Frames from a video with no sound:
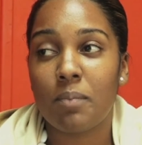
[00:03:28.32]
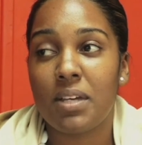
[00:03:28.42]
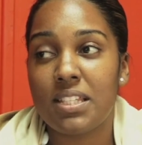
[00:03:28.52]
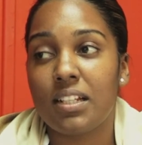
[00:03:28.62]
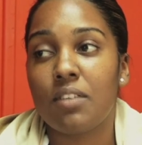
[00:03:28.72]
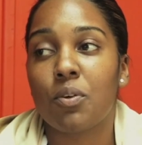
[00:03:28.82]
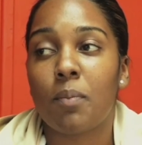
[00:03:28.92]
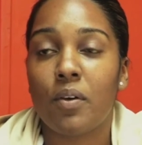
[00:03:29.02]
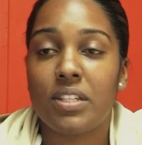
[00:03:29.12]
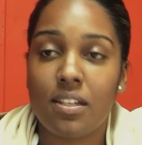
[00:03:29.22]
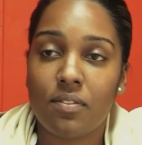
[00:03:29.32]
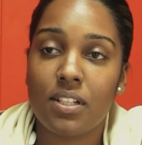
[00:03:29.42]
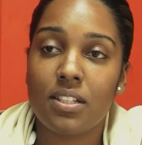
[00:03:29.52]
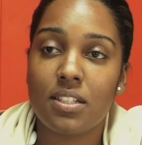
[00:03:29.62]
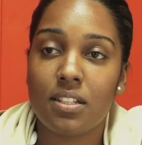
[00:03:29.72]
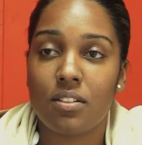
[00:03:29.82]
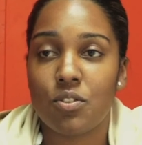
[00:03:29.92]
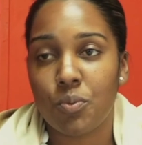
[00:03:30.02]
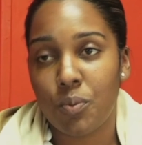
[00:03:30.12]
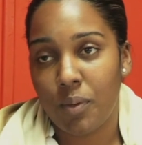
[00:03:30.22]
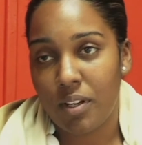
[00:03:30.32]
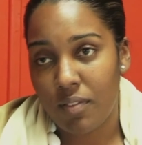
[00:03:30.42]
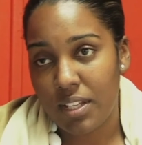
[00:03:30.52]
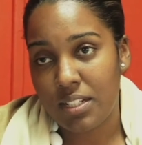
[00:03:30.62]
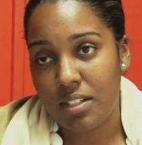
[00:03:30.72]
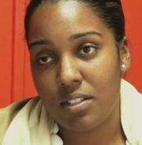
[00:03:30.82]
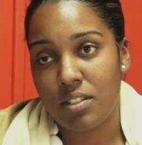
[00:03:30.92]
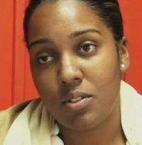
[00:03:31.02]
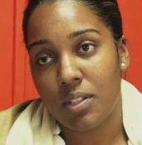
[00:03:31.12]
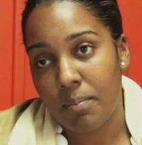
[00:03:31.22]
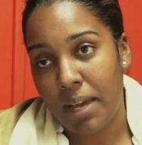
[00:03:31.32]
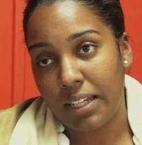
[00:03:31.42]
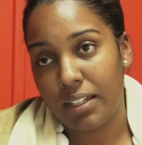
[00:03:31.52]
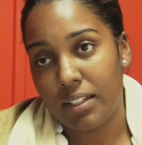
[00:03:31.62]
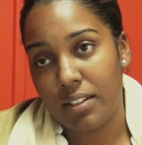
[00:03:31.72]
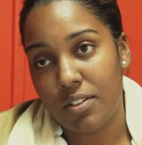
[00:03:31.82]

basically from our savings to investors to the bank.